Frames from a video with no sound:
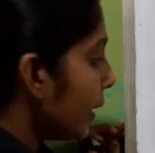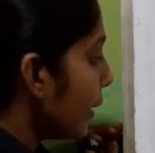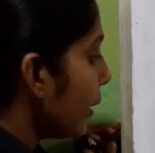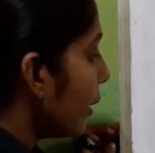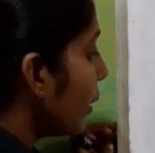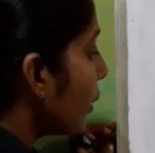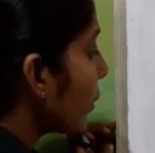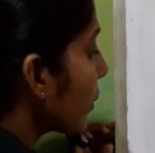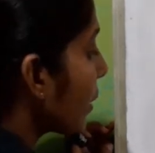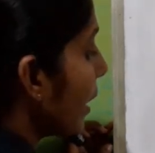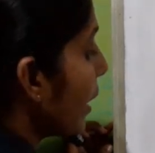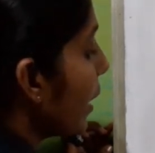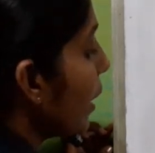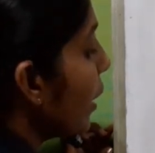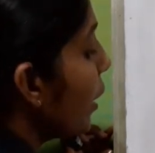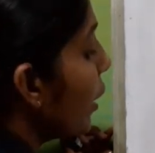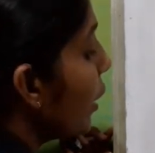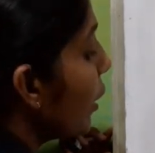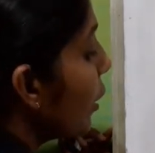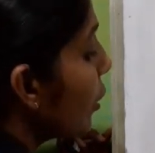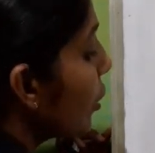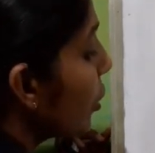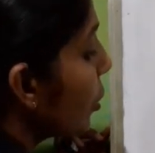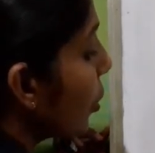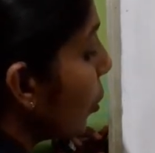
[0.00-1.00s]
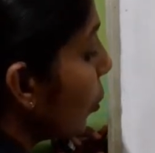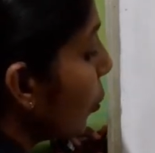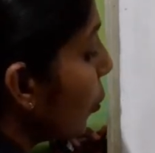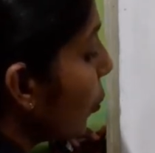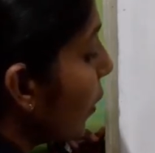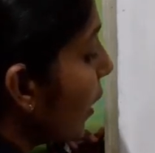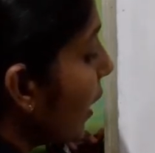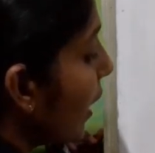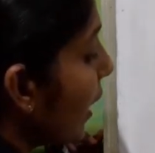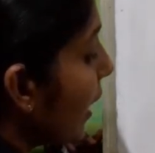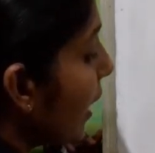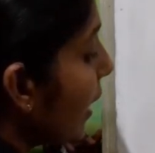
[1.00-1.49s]
Okay, so V
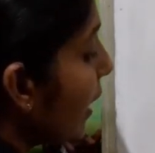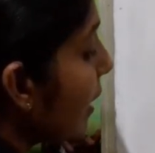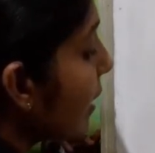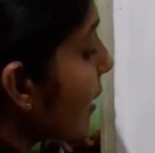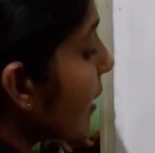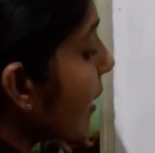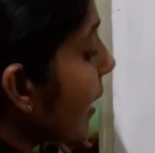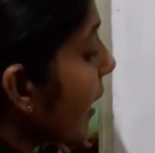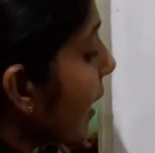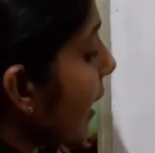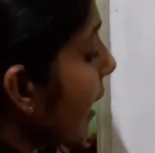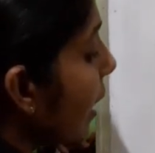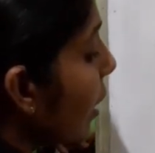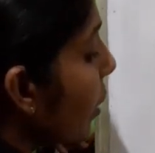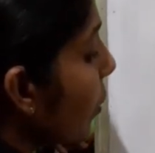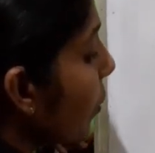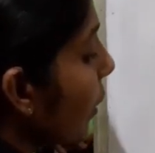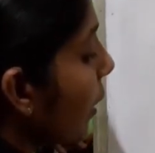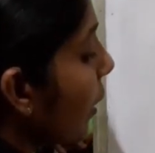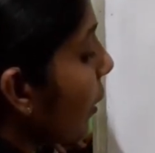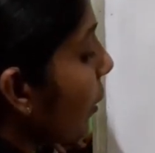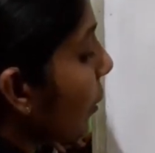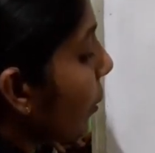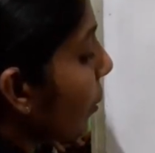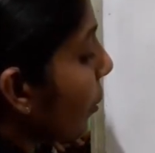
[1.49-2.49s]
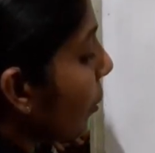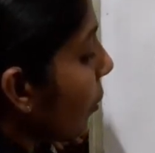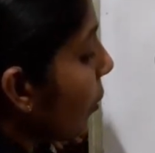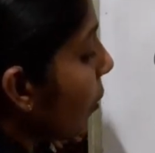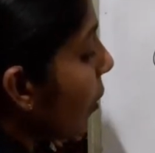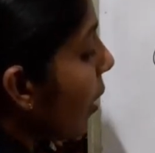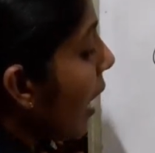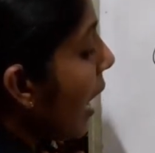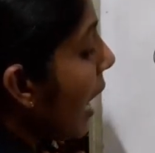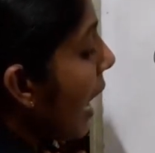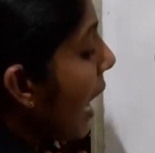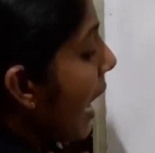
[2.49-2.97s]
is equal
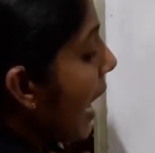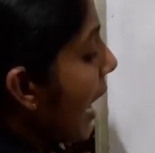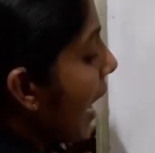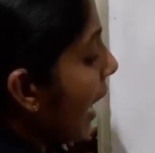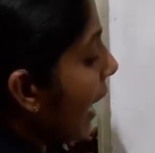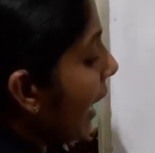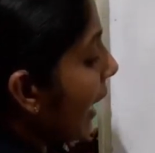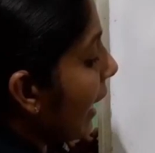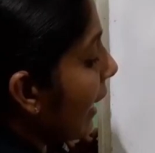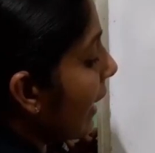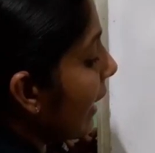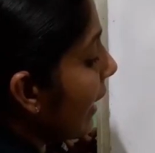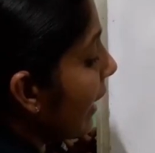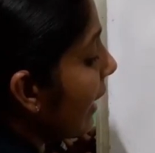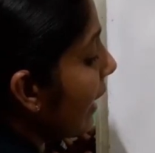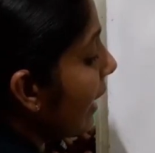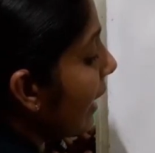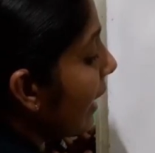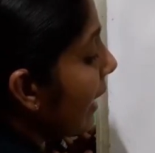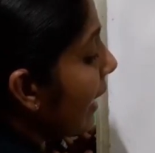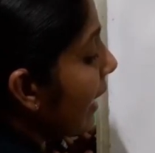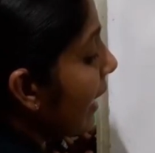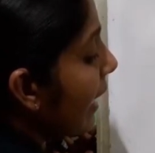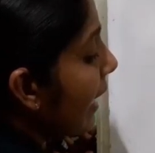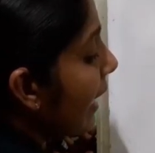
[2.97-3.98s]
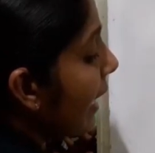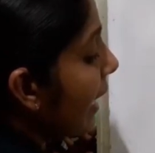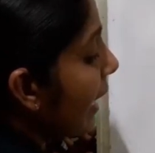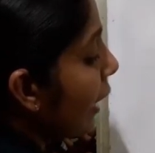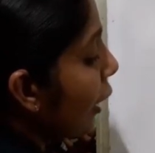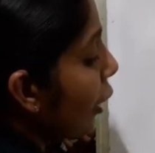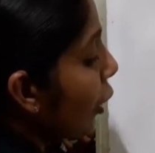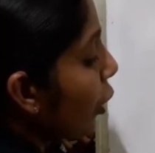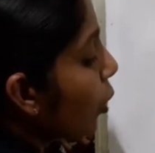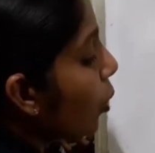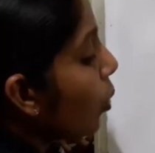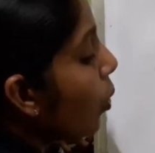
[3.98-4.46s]
to I
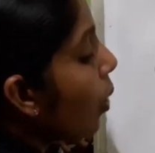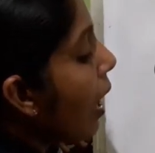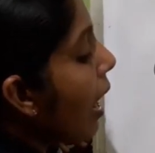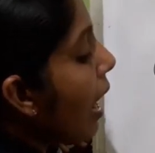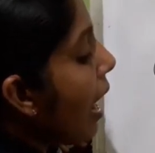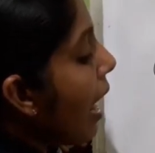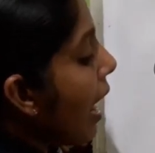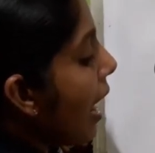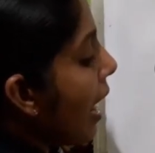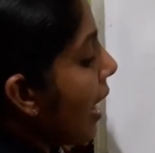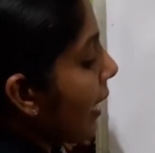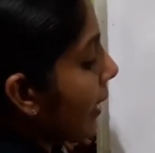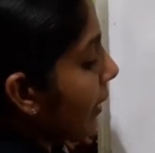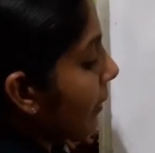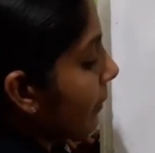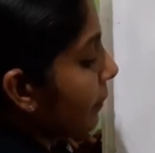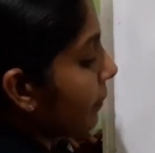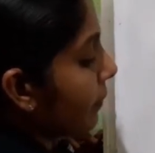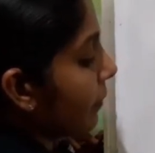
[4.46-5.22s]
into R.